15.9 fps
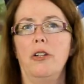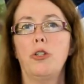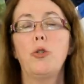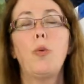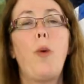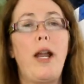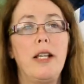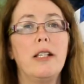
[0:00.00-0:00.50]

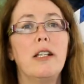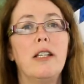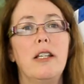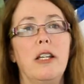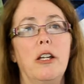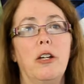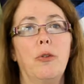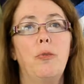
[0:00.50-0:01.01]
twice a
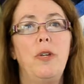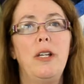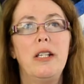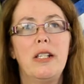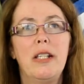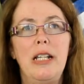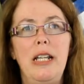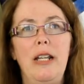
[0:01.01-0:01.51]
year
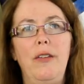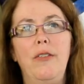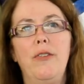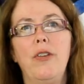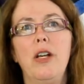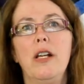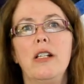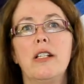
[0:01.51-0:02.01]

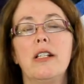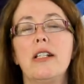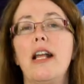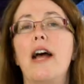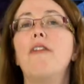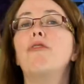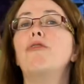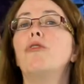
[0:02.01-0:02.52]
receive
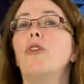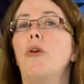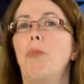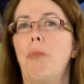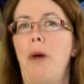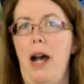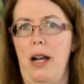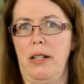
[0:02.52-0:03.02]
several
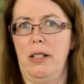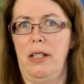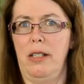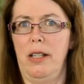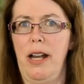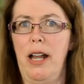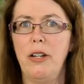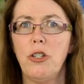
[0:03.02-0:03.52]

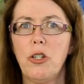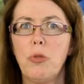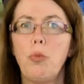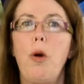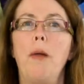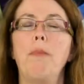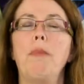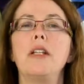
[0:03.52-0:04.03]
boxes, not
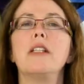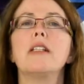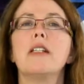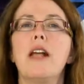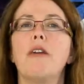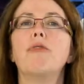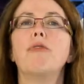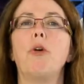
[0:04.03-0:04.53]
just one, but
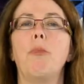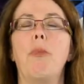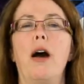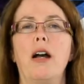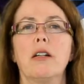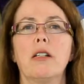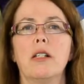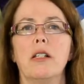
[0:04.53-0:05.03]
several
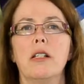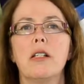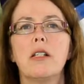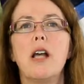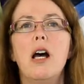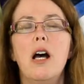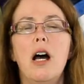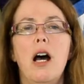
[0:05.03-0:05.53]
boxes